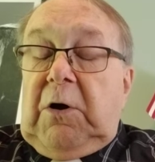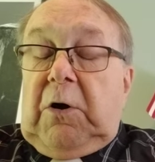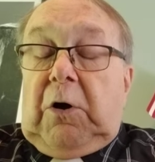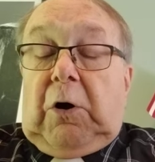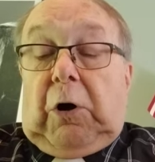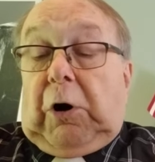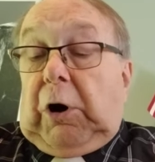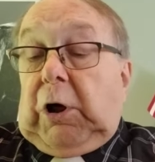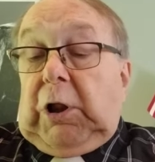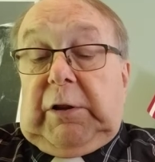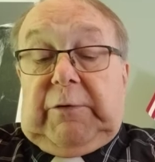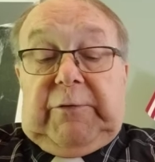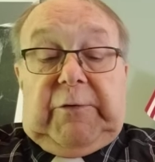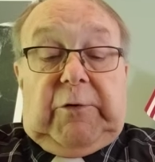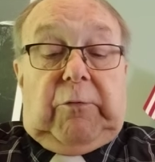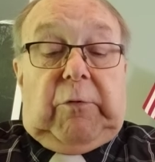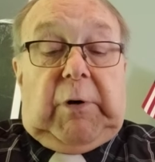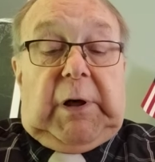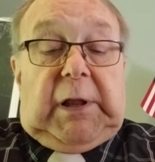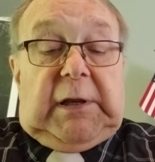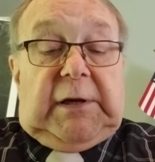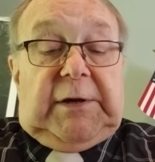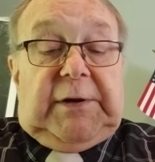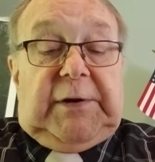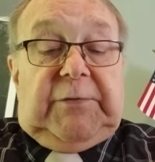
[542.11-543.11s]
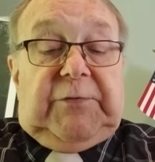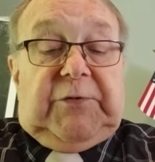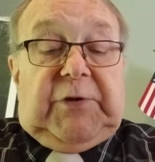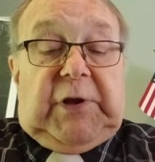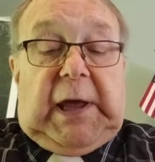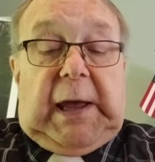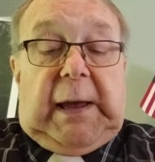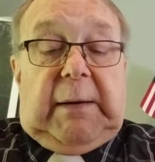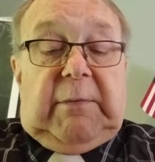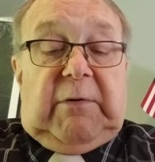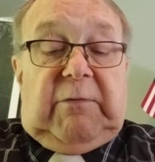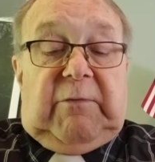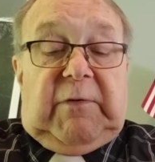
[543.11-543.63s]
All of her relatives
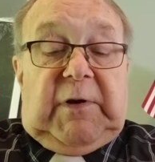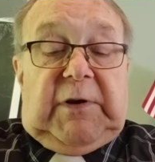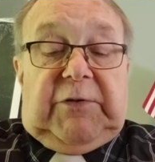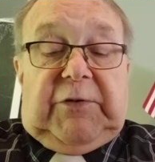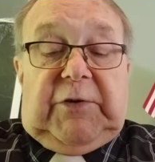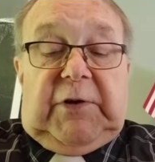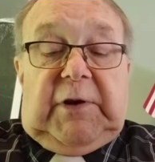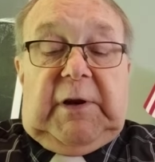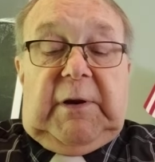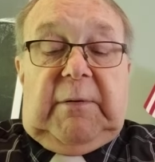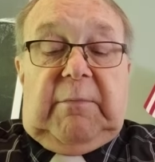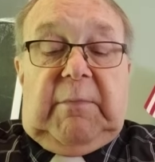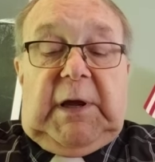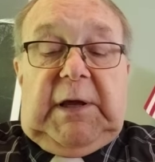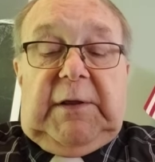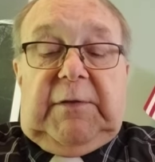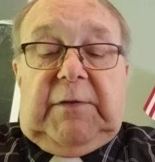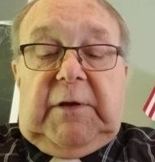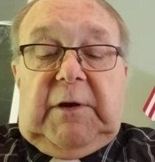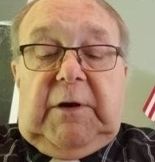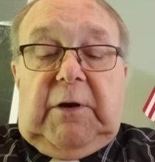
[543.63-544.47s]
came to visit and meet the